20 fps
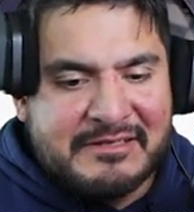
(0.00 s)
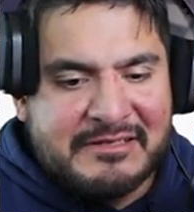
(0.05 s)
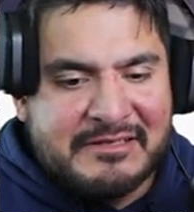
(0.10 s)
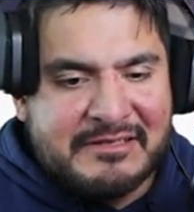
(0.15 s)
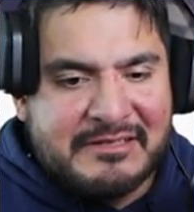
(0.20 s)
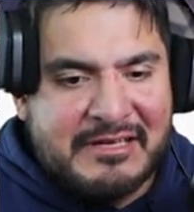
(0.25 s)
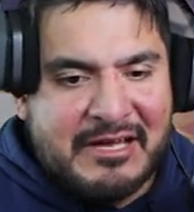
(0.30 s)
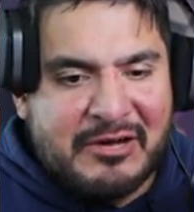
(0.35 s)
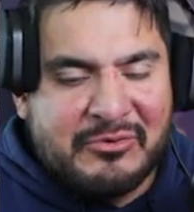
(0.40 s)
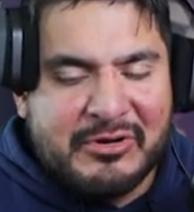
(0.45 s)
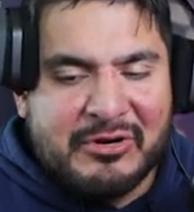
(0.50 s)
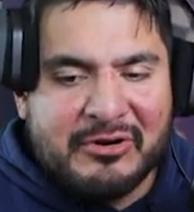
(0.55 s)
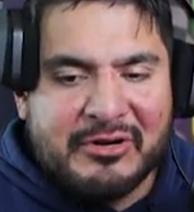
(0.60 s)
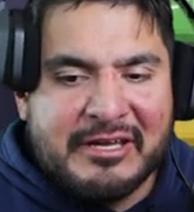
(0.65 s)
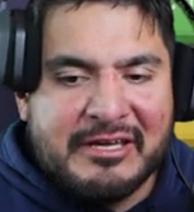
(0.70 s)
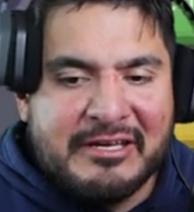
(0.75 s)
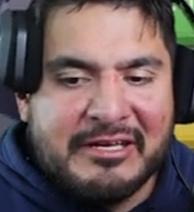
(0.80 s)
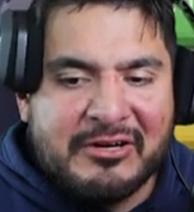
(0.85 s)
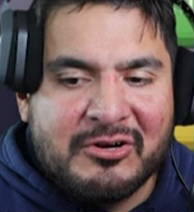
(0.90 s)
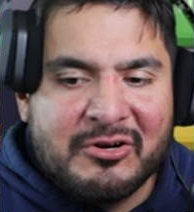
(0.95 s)
Yeah, we are
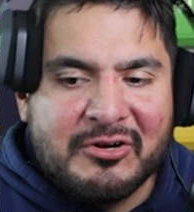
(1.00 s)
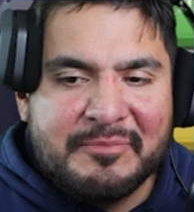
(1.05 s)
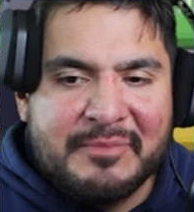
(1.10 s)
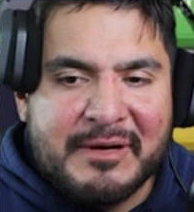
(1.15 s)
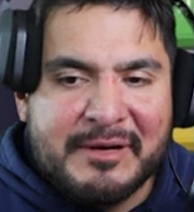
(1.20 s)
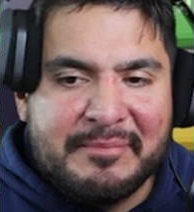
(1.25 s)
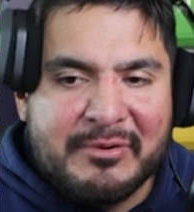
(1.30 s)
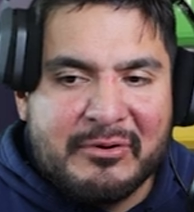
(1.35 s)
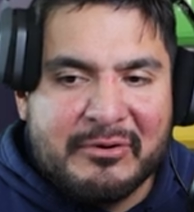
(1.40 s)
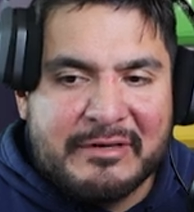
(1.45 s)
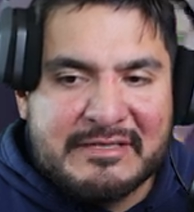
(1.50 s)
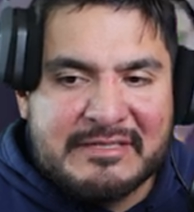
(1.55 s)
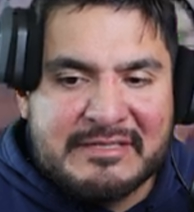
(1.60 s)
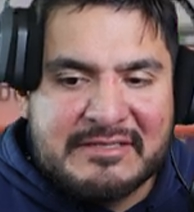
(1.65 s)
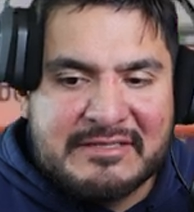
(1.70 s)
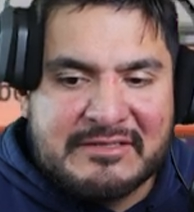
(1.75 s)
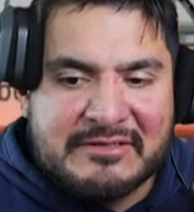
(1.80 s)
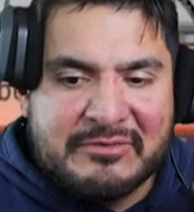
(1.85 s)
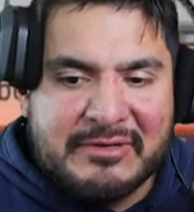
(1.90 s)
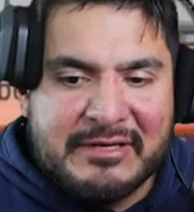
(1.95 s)
getting hurt by poison,
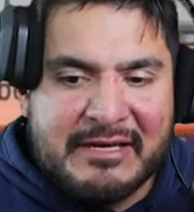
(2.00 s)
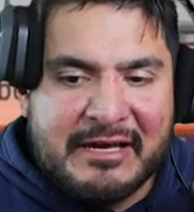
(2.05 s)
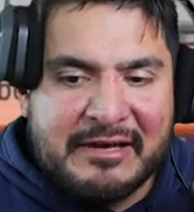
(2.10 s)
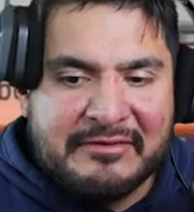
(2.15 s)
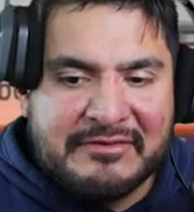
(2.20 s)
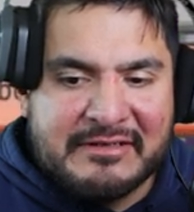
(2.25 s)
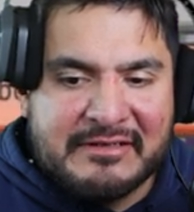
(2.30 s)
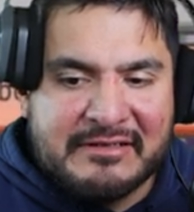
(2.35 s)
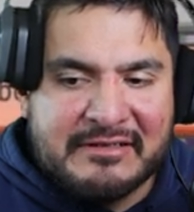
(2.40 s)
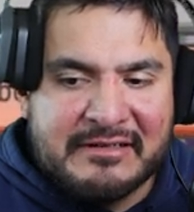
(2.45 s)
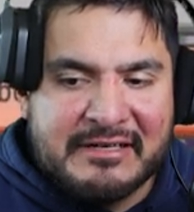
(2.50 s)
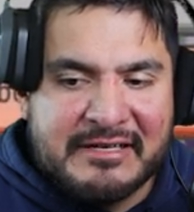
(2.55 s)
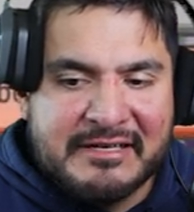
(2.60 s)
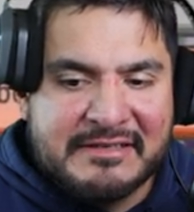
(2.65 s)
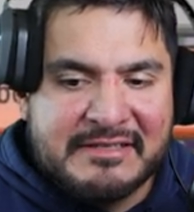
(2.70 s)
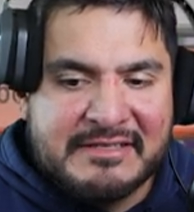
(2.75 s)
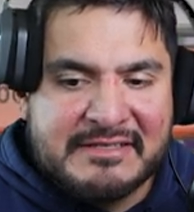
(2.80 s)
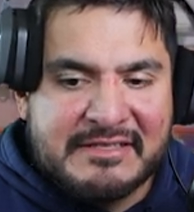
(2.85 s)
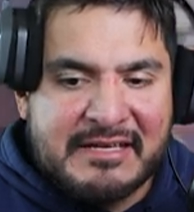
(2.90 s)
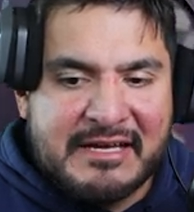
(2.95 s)
so we have to hit
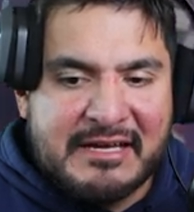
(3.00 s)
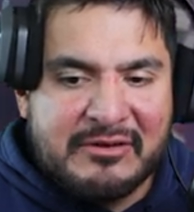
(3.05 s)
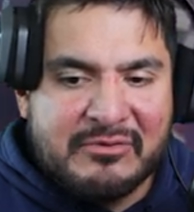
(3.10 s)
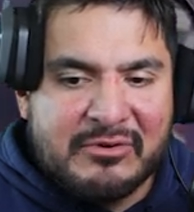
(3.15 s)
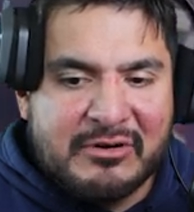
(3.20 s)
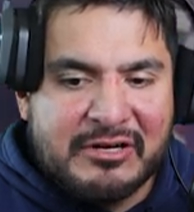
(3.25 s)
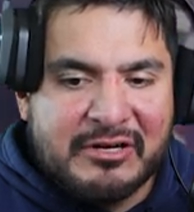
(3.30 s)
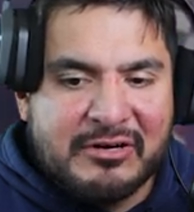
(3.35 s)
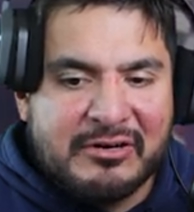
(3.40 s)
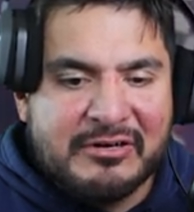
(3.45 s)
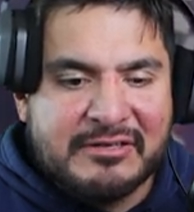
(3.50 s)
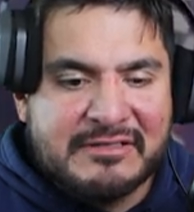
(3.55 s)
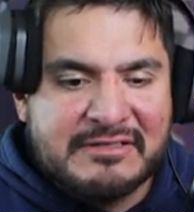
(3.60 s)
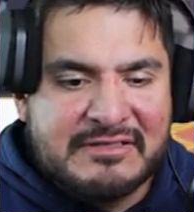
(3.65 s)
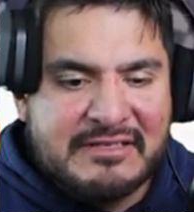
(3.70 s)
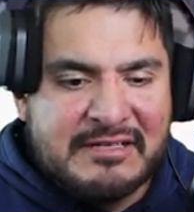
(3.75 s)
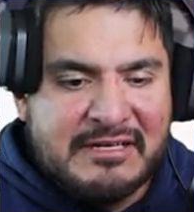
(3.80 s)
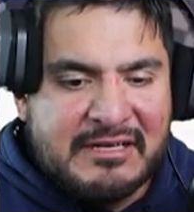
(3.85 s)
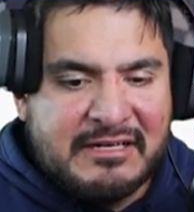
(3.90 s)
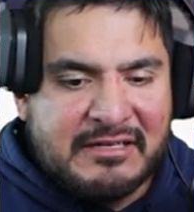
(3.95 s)
this guy where it hurts.
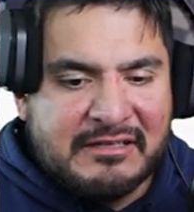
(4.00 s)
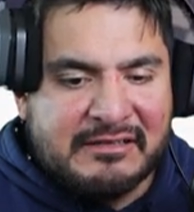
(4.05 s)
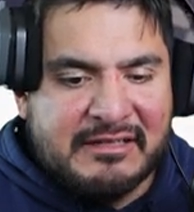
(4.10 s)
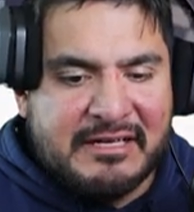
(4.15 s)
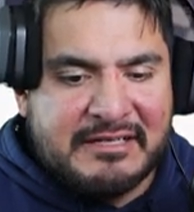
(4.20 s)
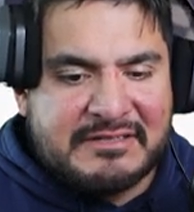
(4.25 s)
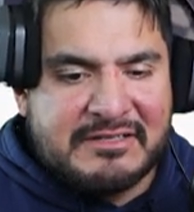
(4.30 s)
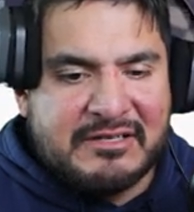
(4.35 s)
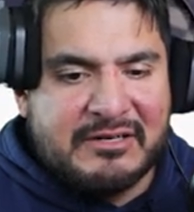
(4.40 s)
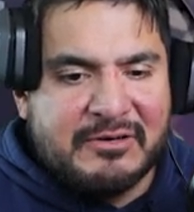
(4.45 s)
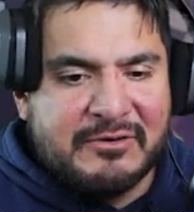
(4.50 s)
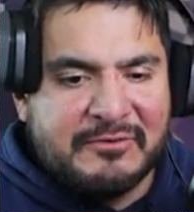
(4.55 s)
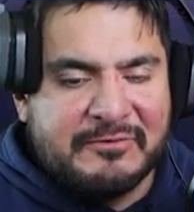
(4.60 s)
Let's go.